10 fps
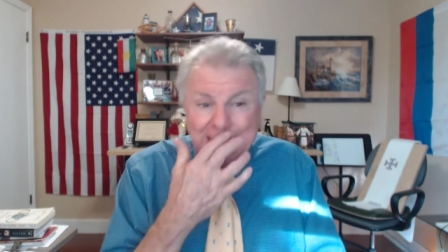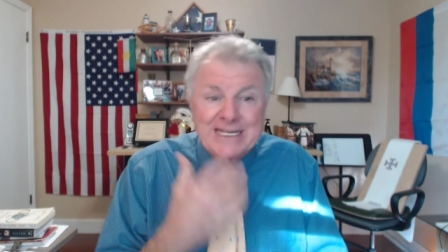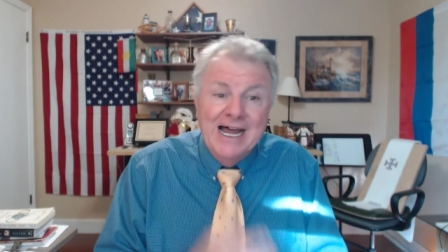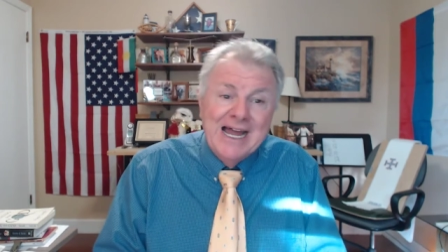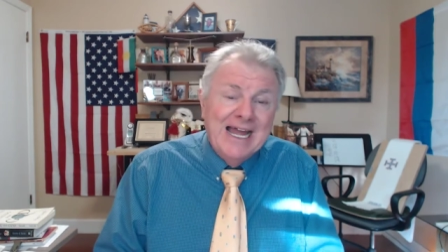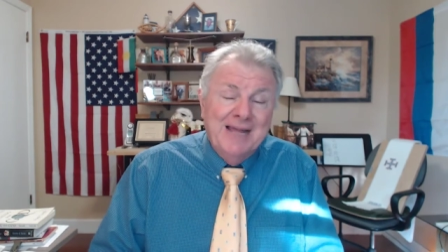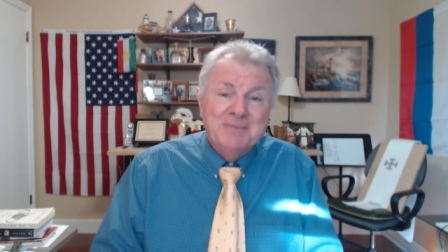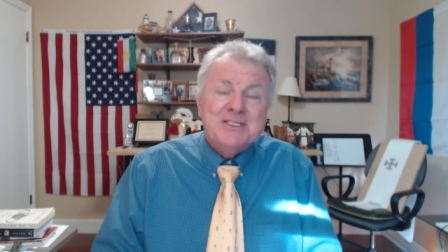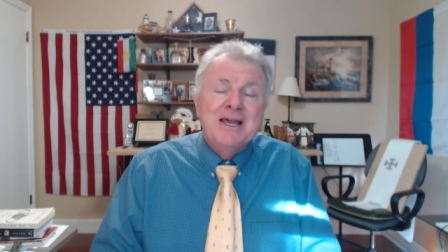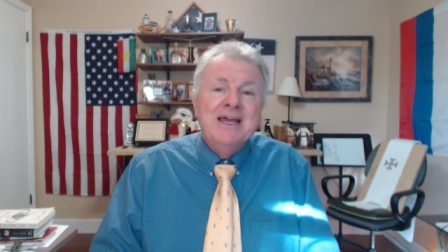
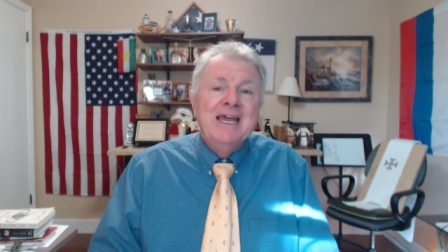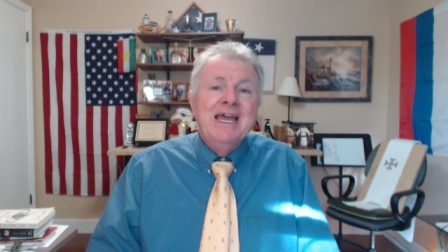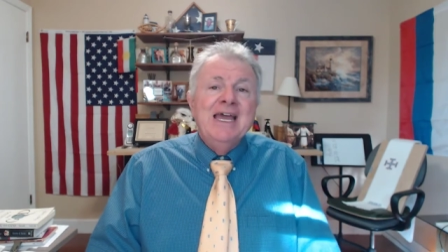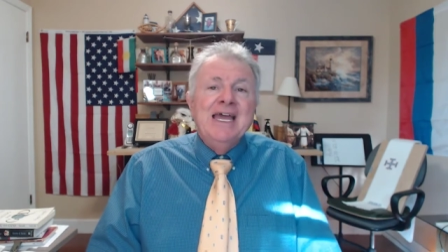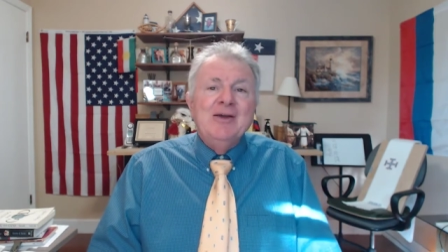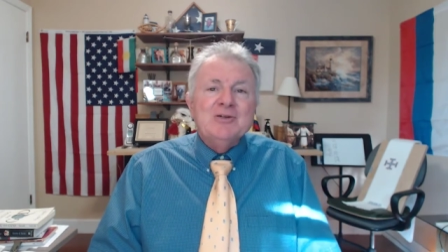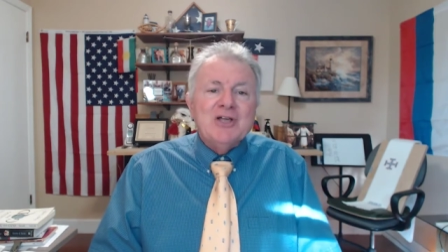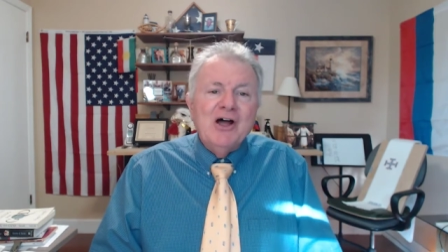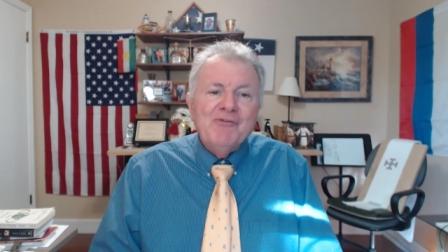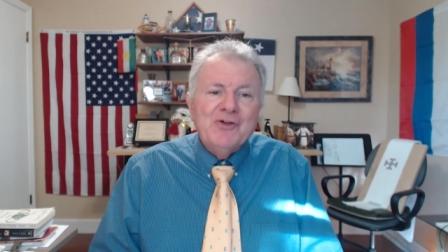times. He was
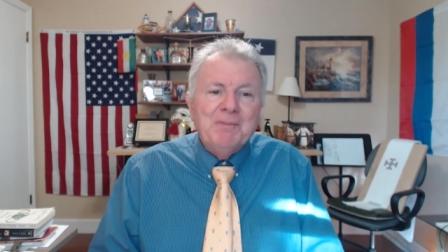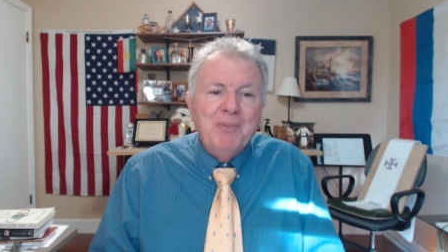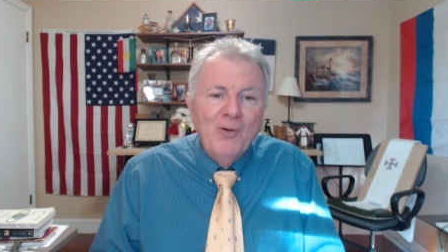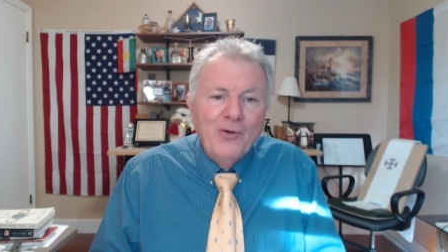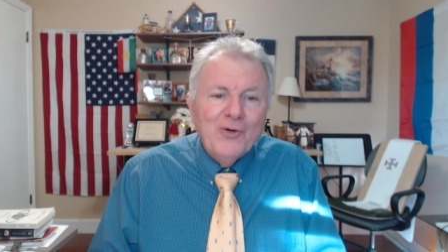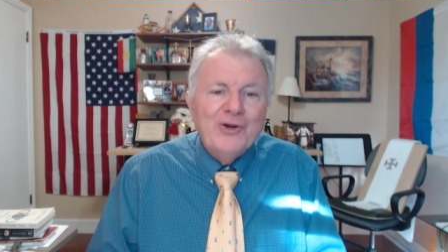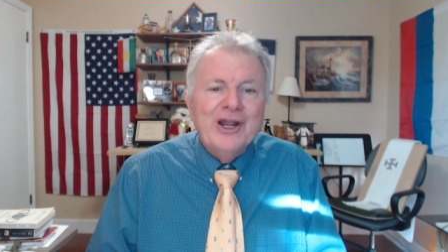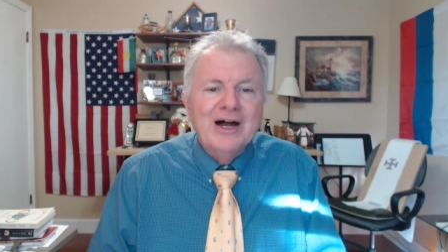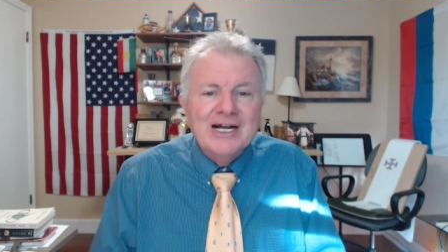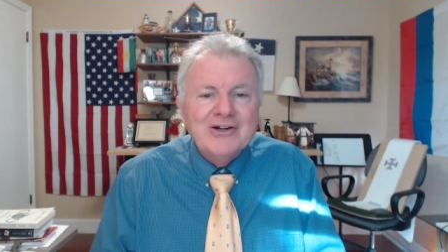often poor
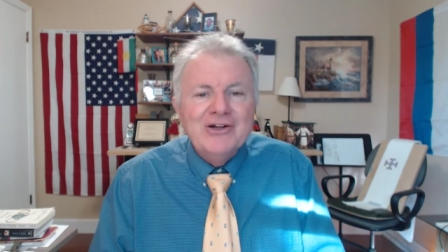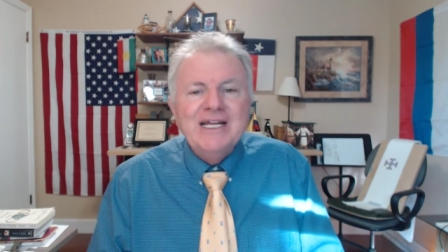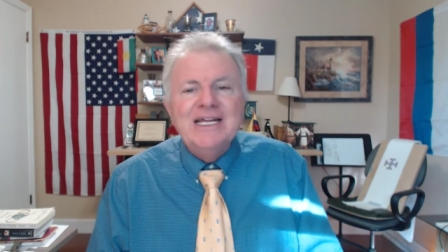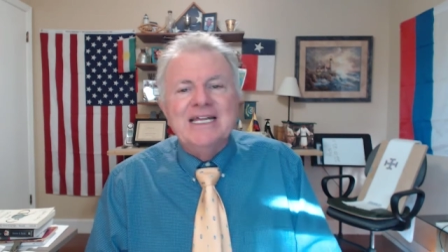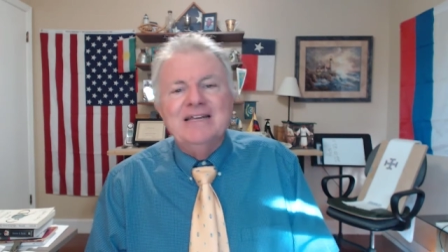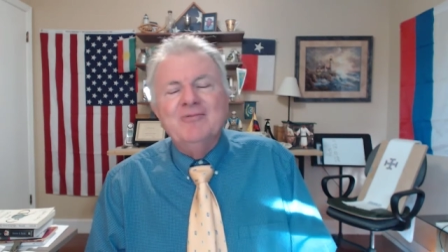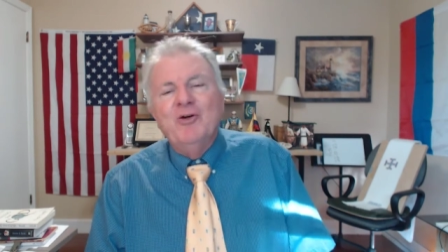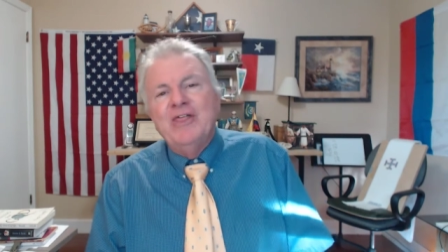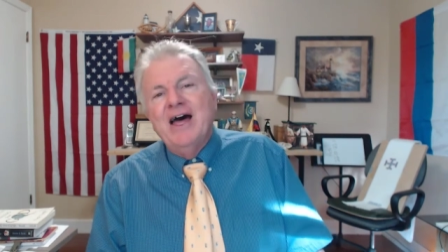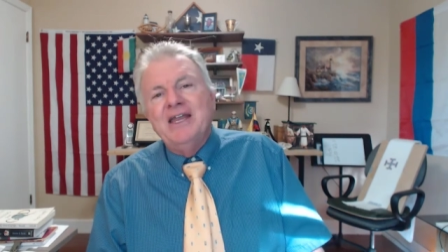and hungry and
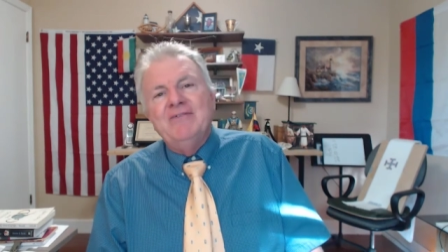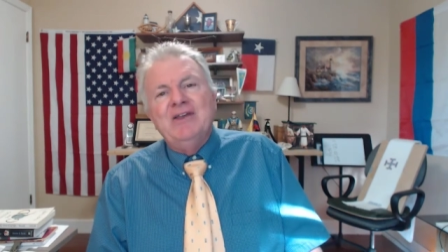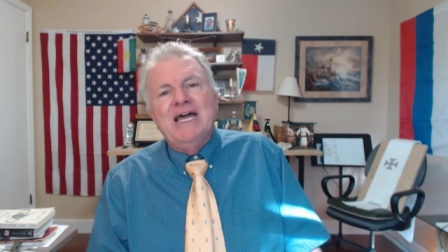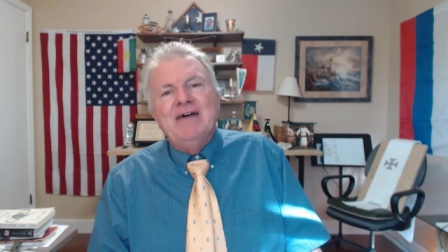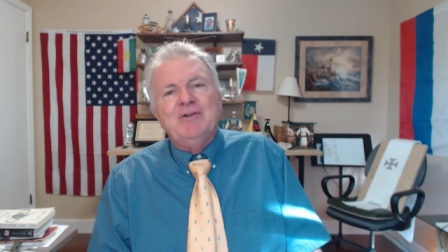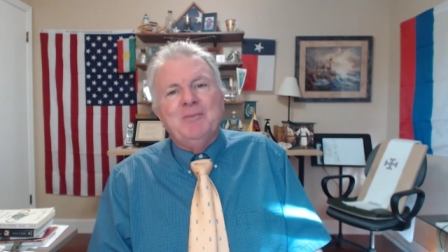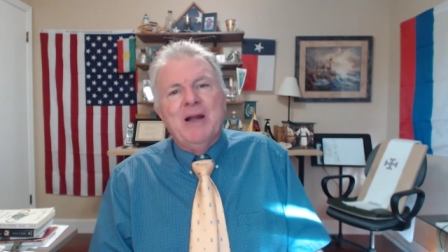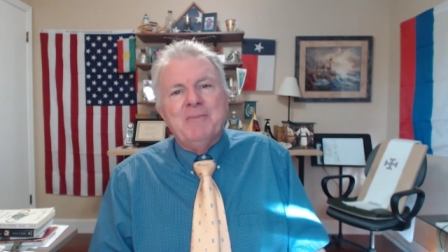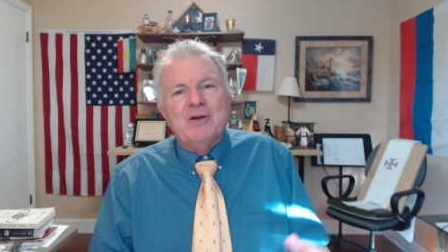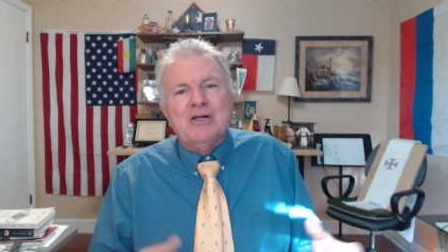without even having
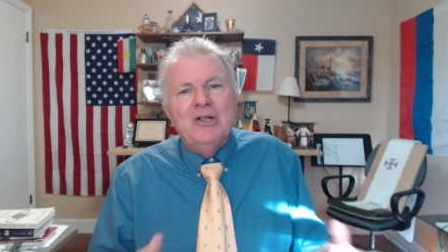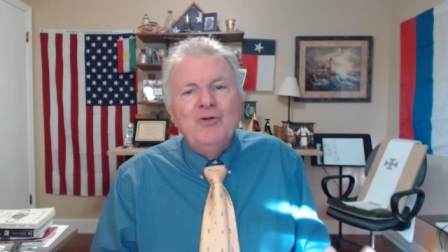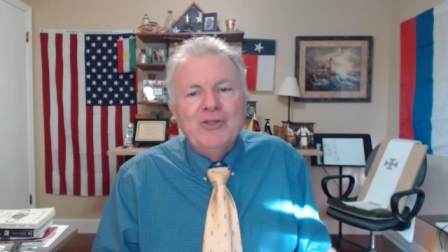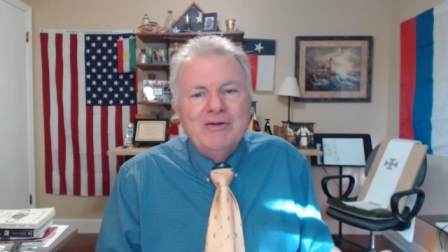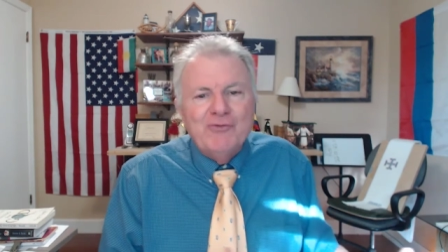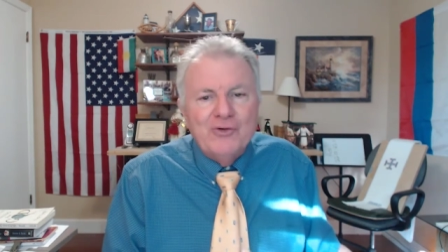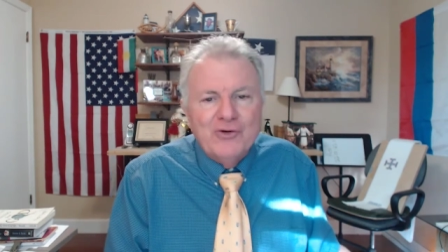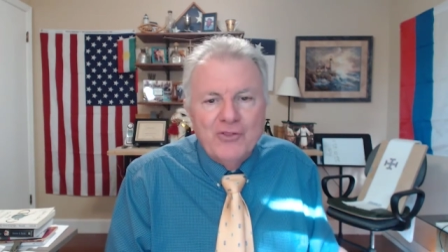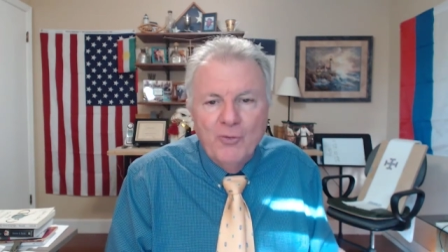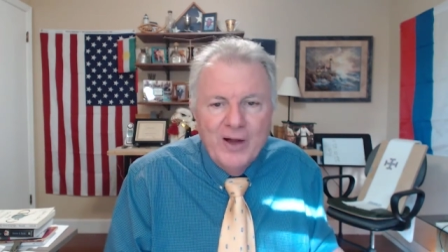proper clothing
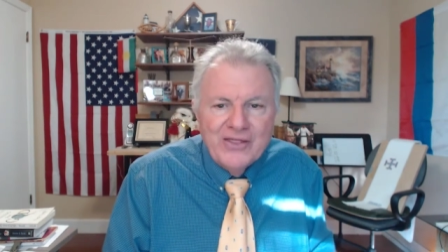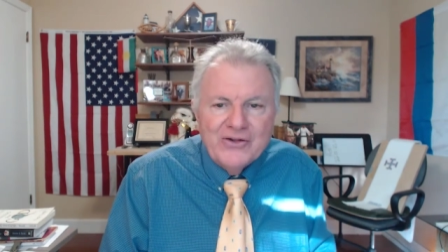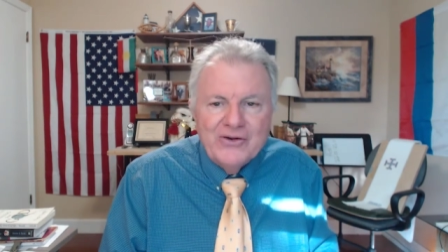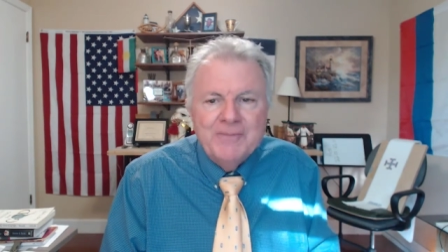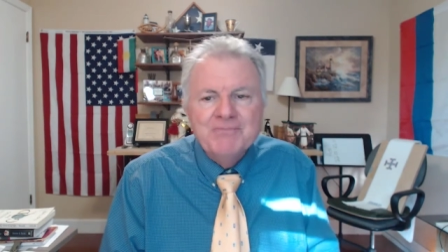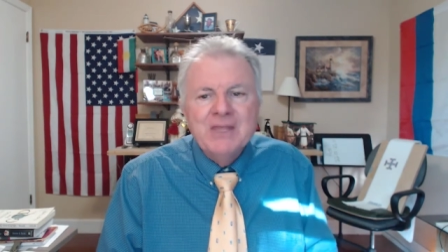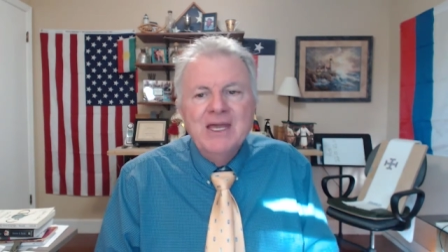for the weather.